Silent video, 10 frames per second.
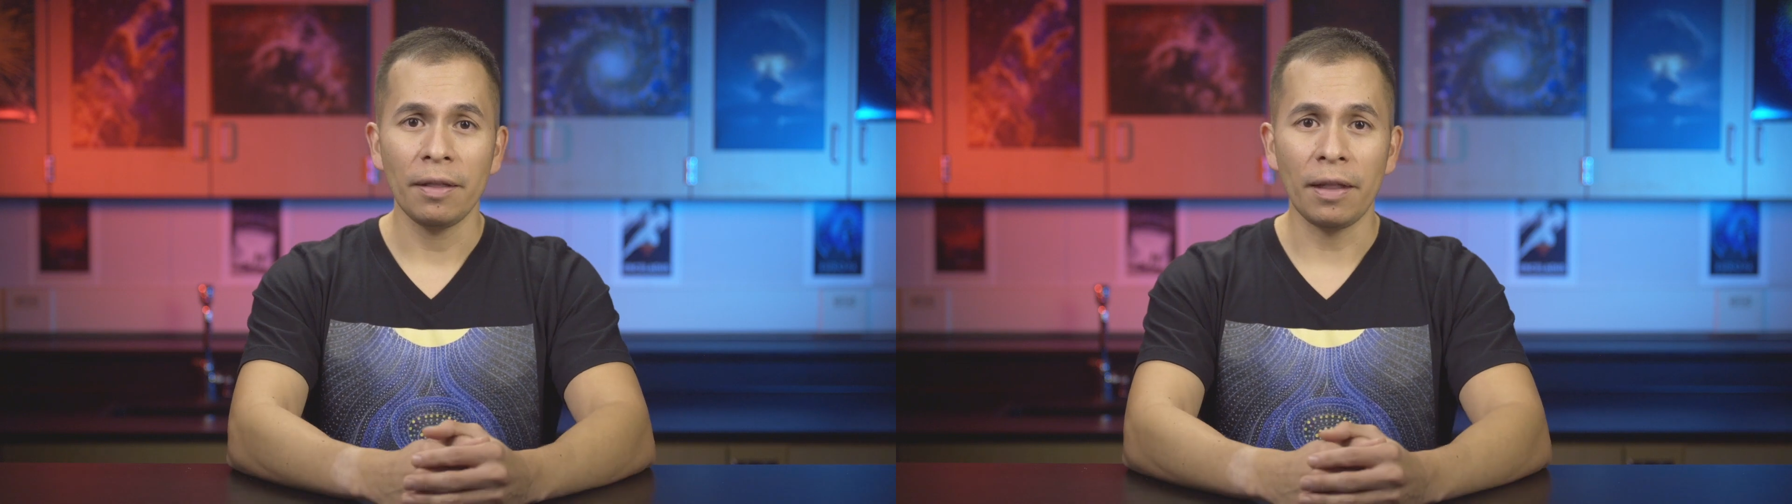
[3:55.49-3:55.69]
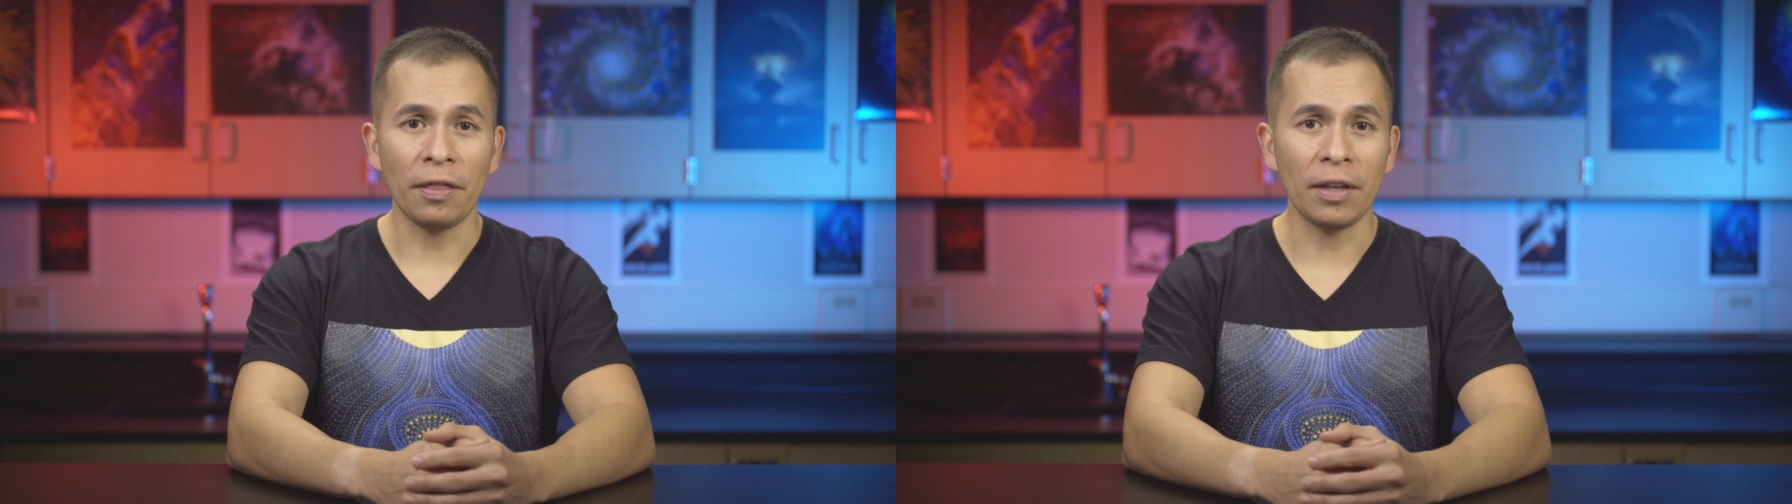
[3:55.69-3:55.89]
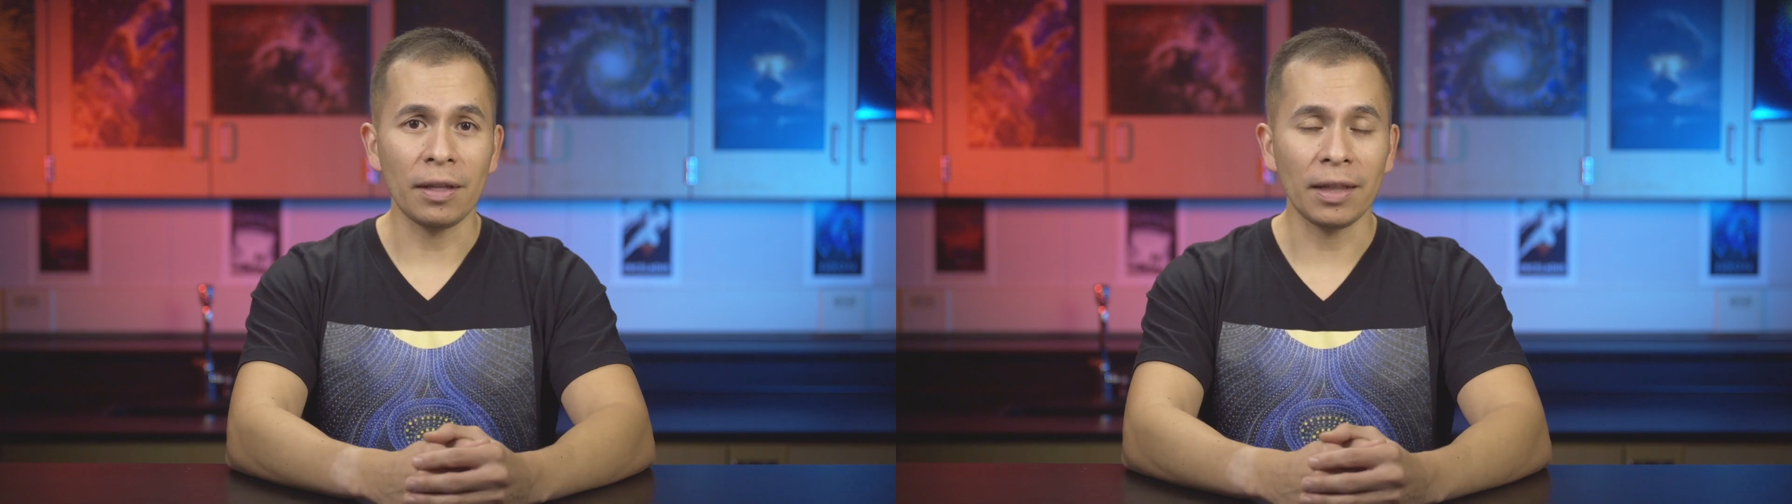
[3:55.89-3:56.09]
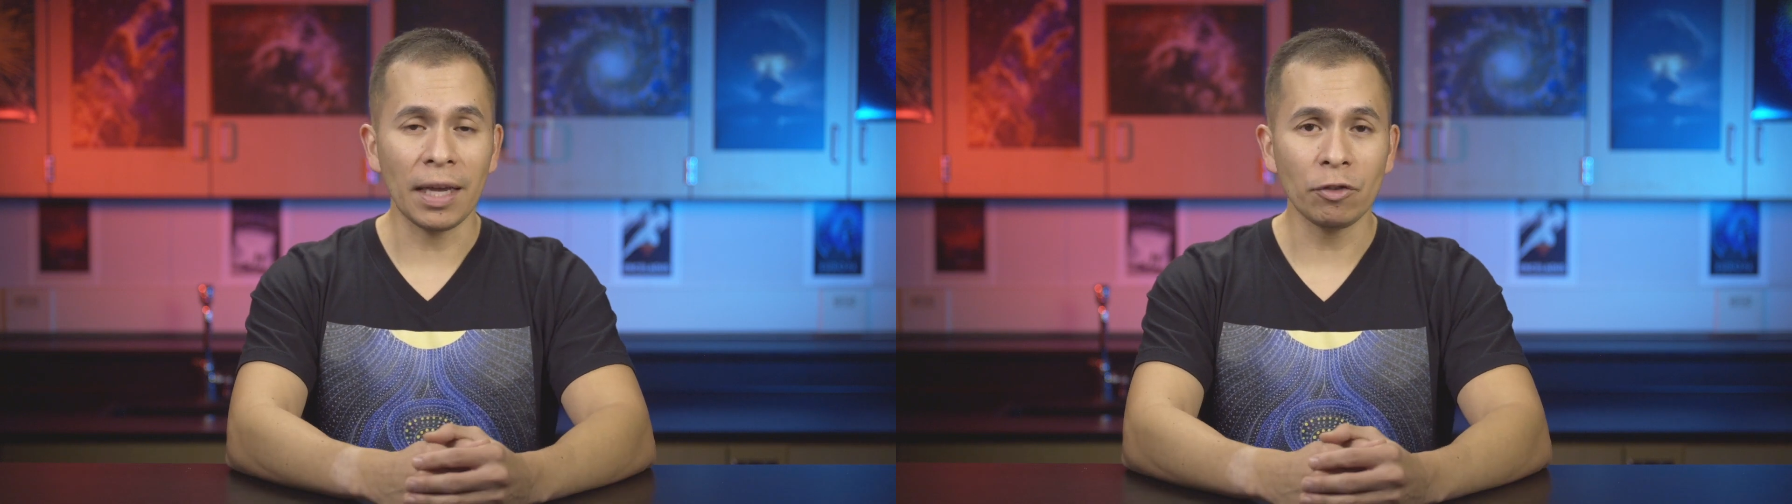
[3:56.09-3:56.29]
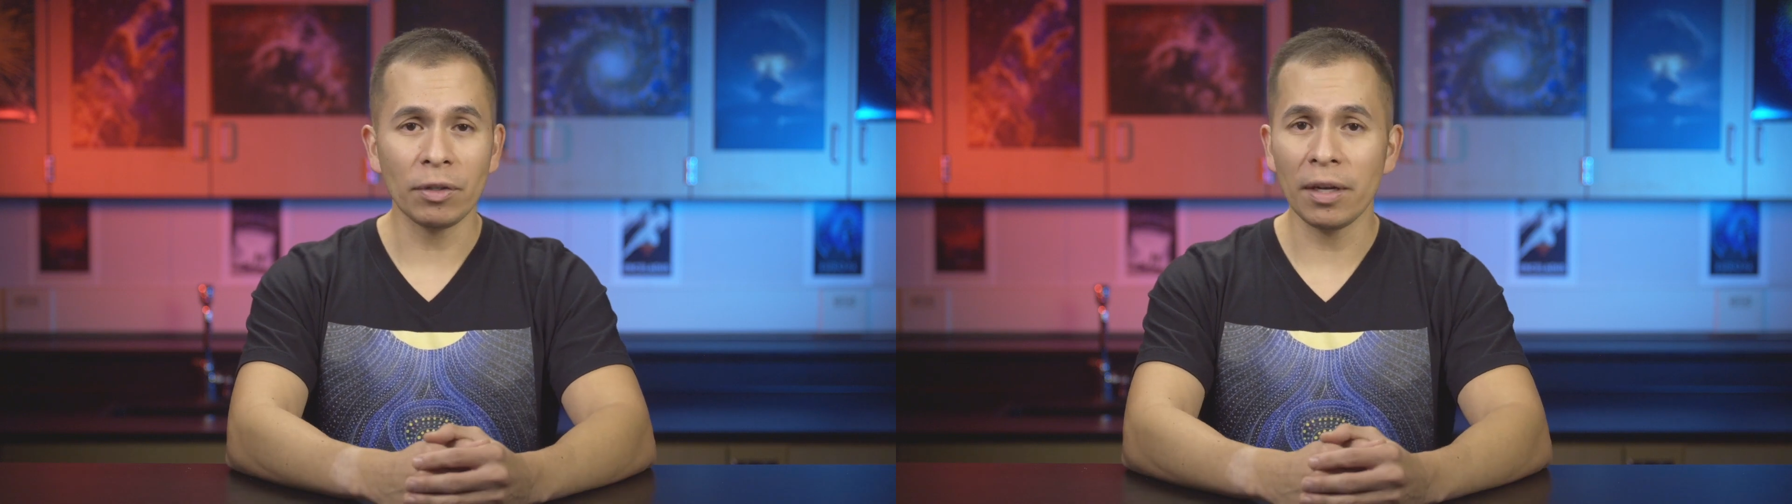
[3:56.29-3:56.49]
that the
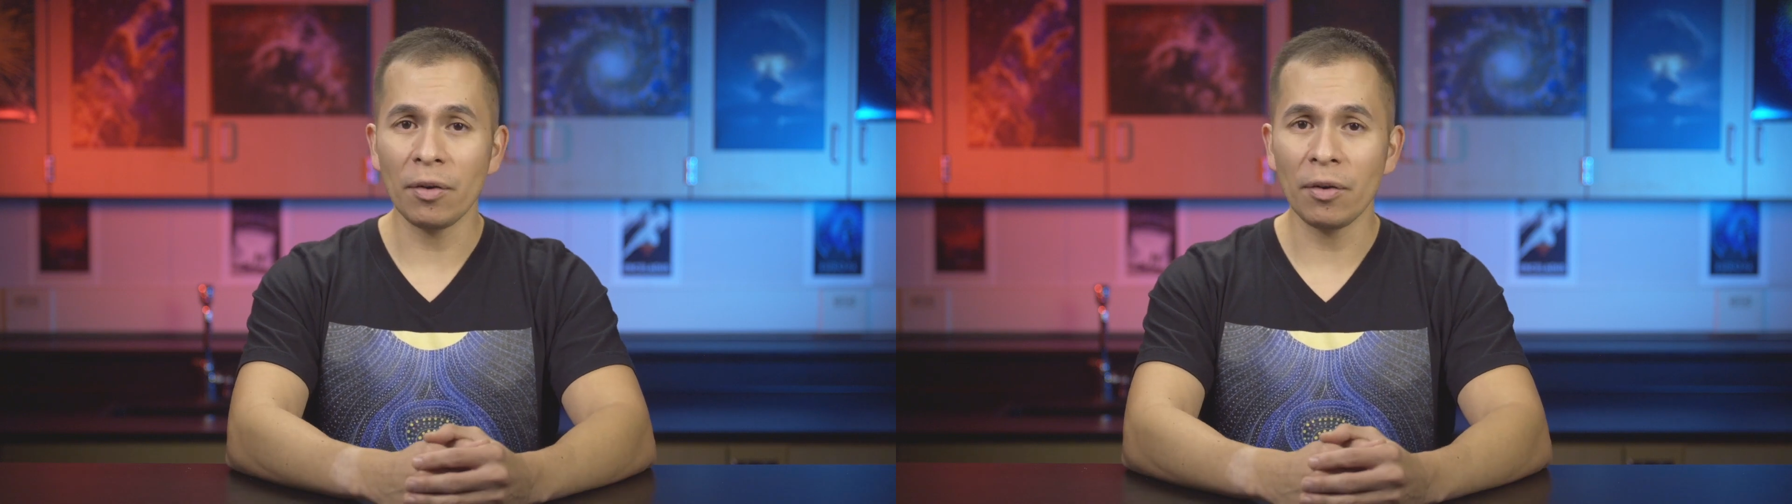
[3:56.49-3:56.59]
electric and